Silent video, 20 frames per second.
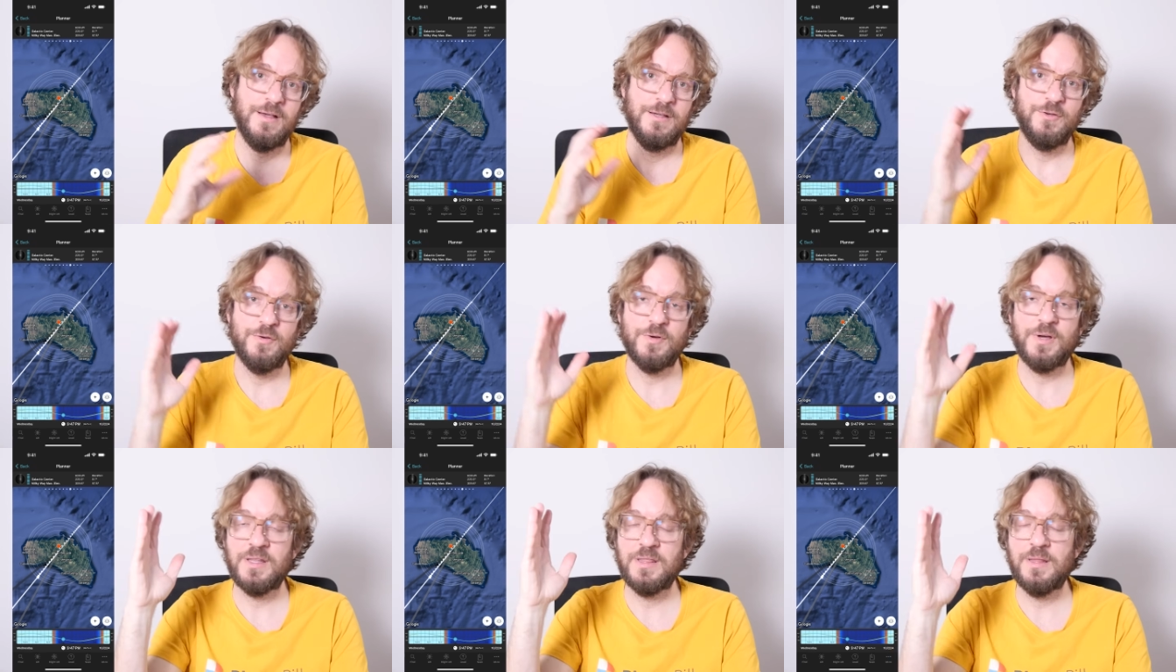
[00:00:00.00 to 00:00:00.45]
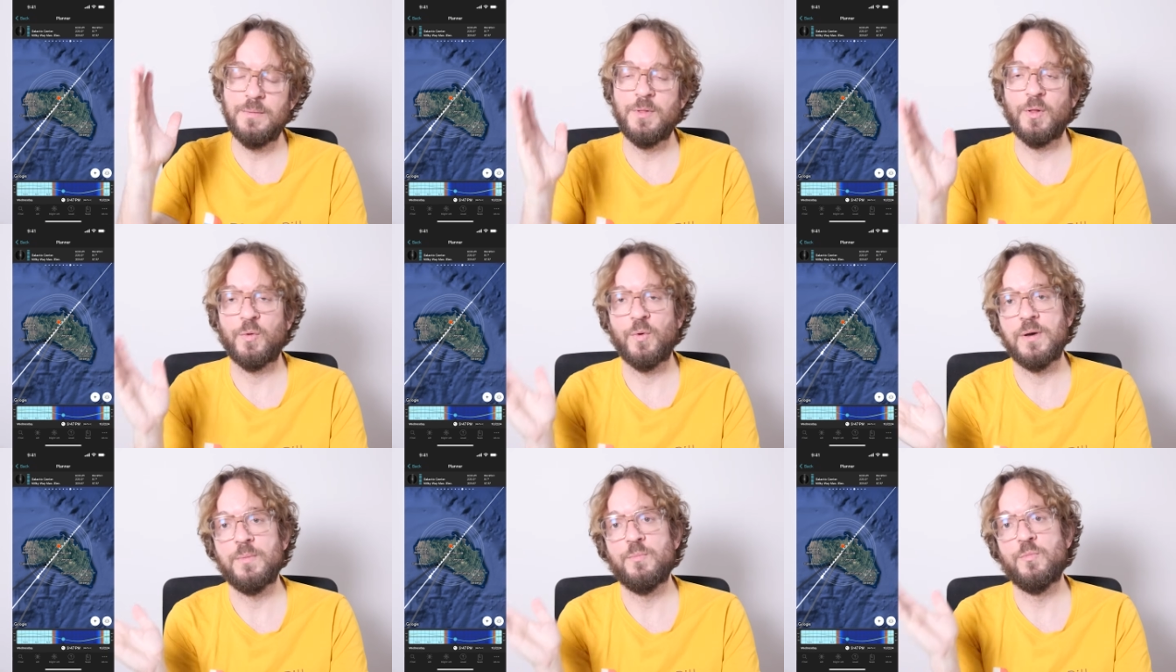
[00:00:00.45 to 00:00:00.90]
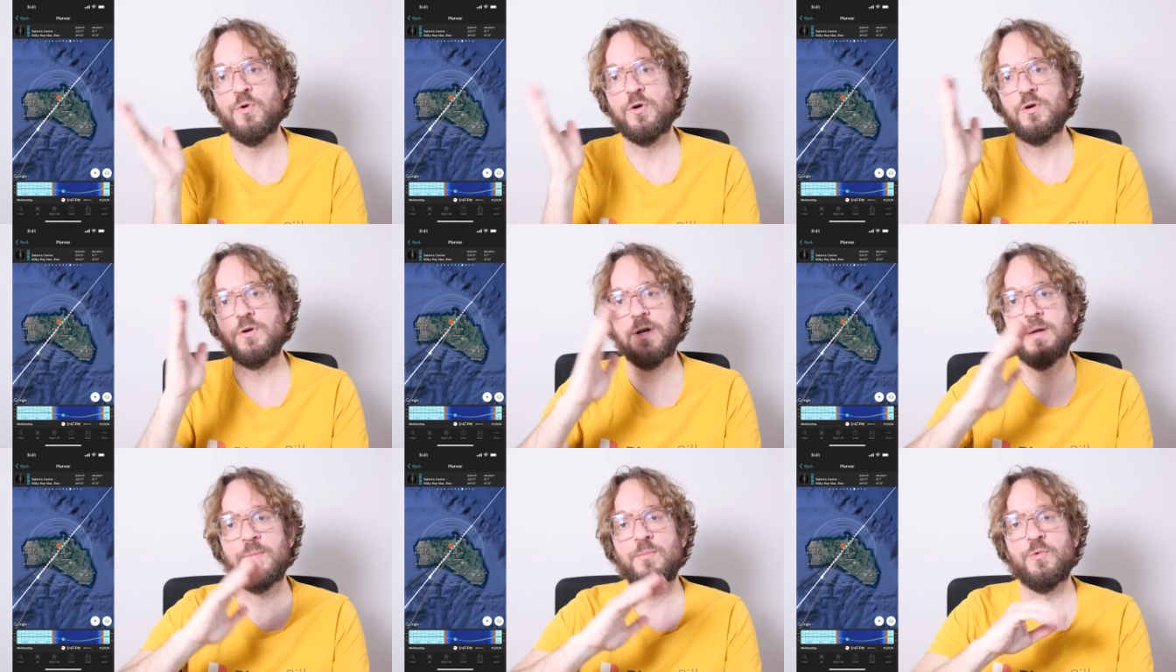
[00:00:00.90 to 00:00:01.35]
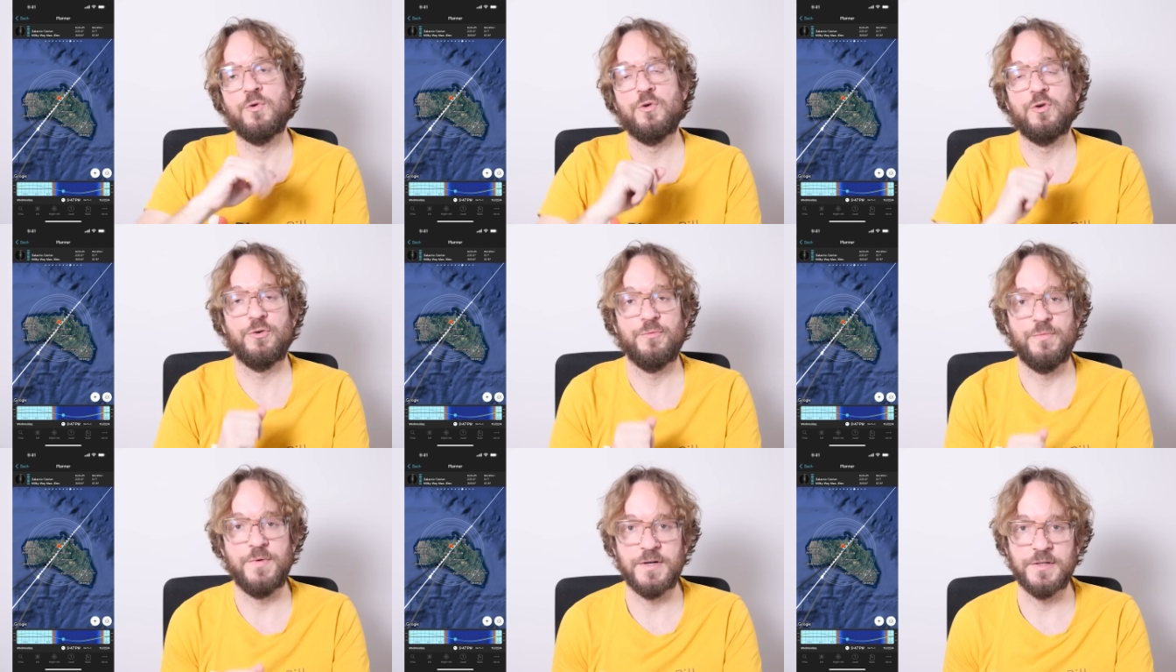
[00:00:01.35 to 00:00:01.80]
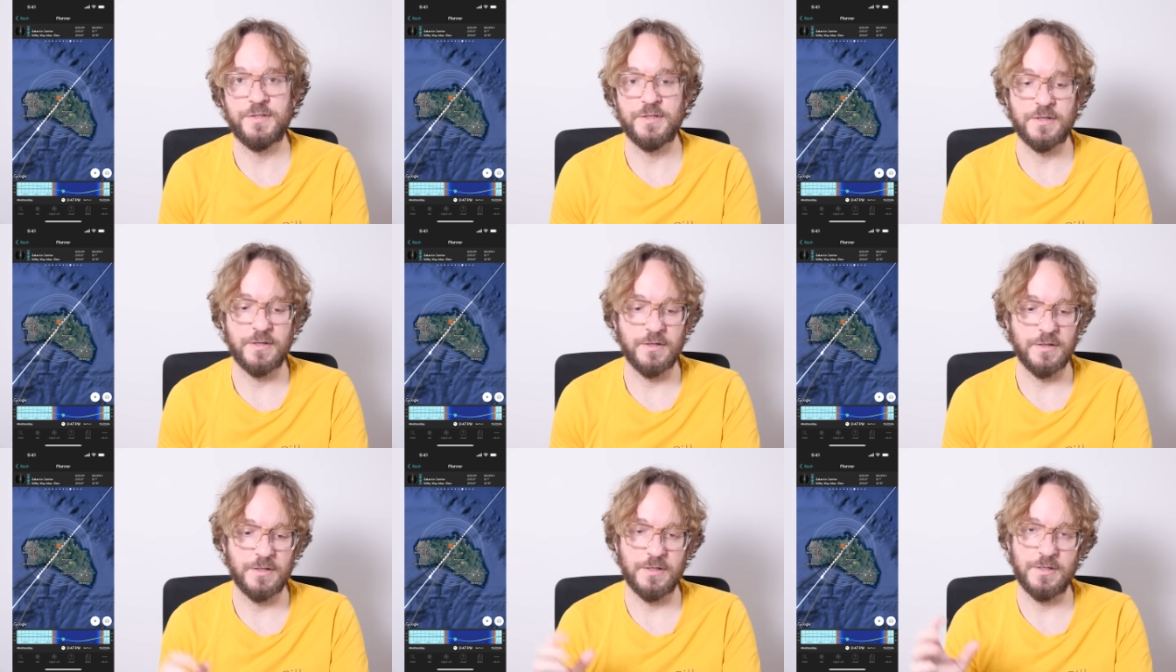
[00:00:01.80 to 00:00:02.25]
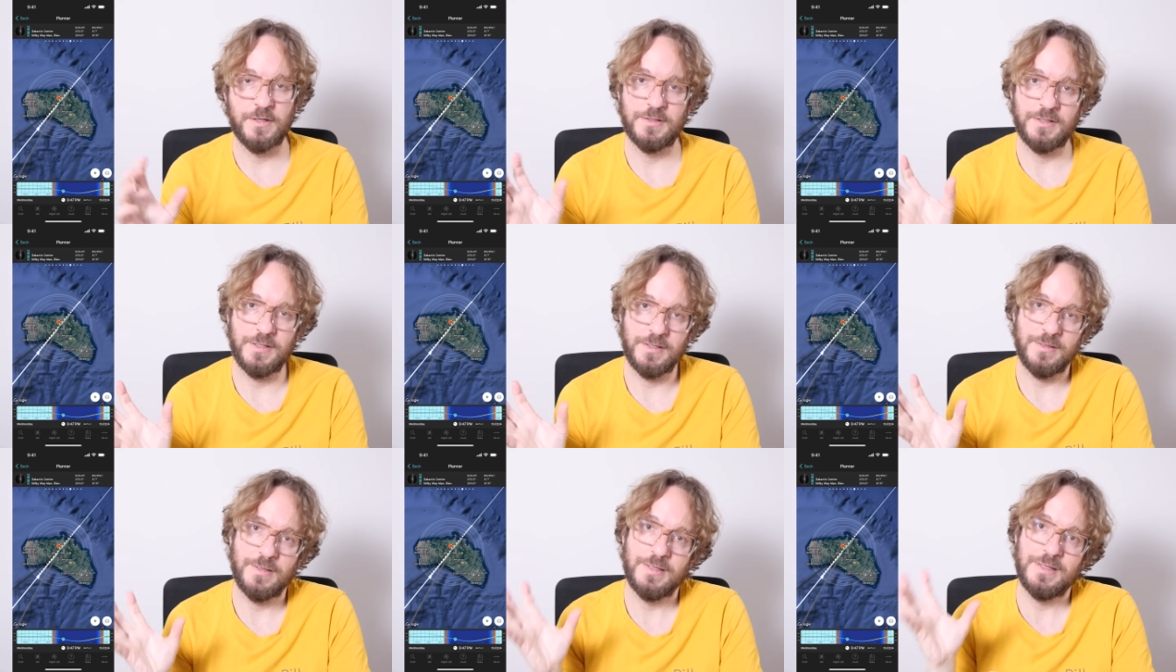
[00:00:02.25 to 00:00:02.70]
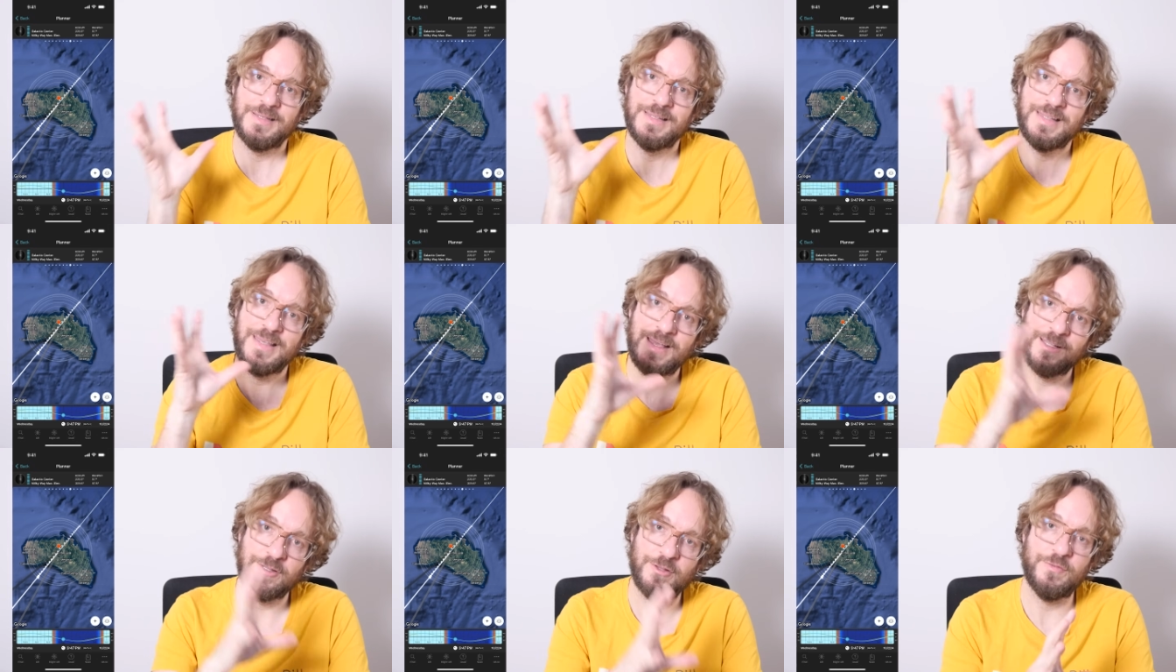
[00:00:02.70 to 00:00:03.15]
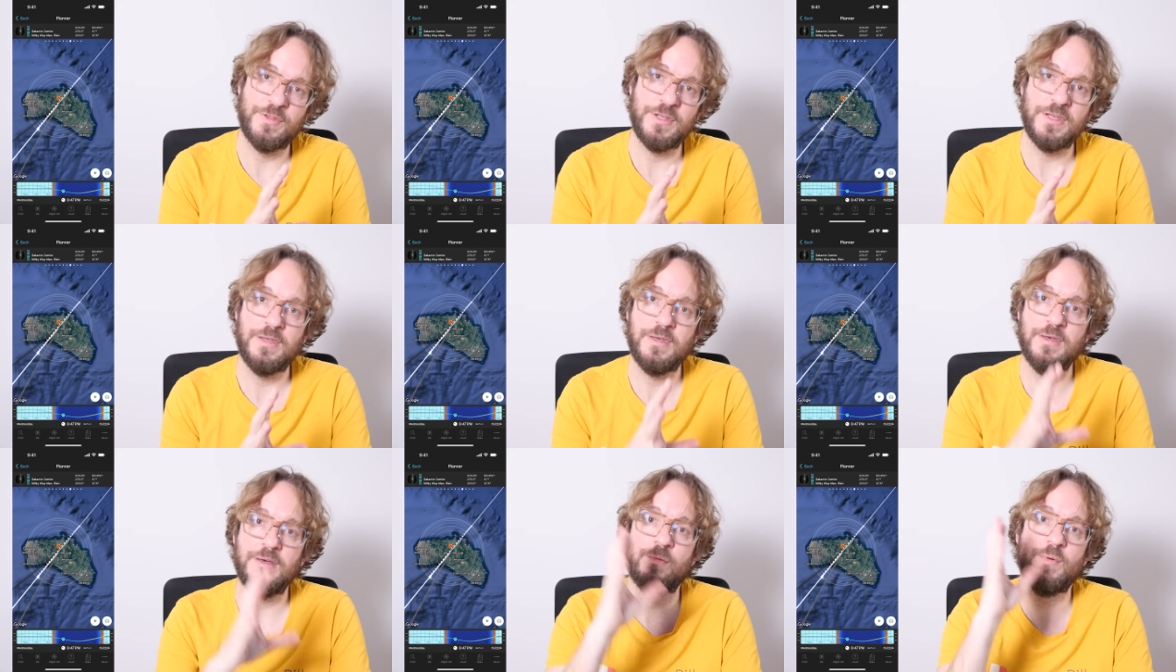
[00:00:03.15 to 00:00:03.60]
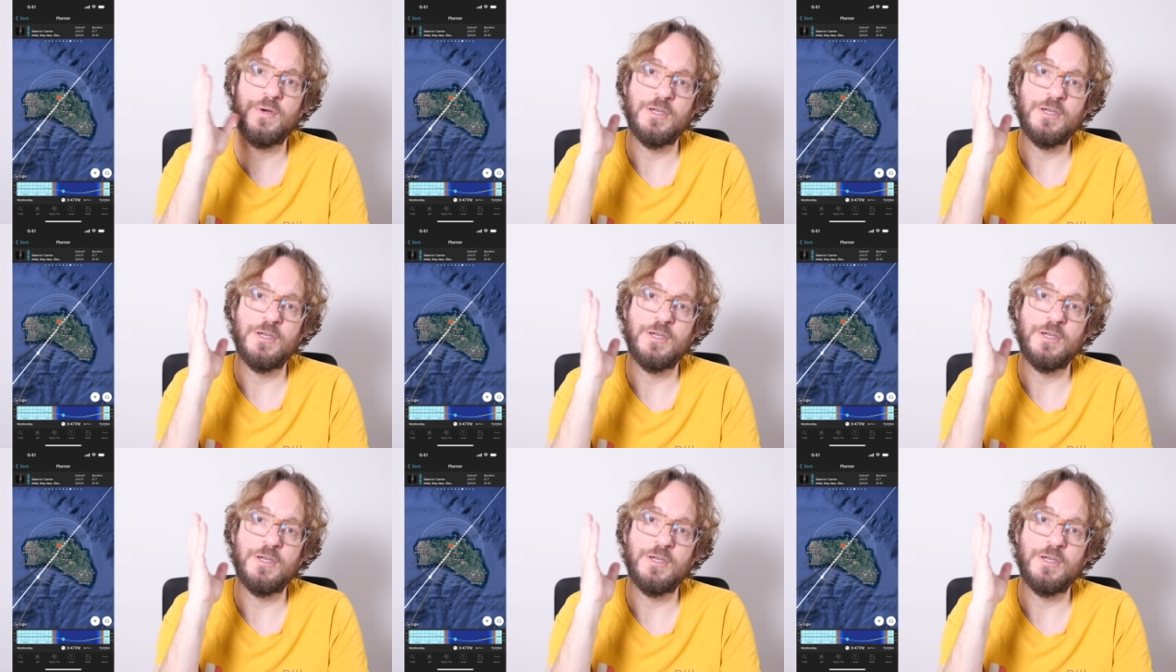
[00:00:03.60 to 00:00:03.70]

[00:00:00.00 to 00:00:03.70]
you get the Milky Way more and more vertical until the end of the year,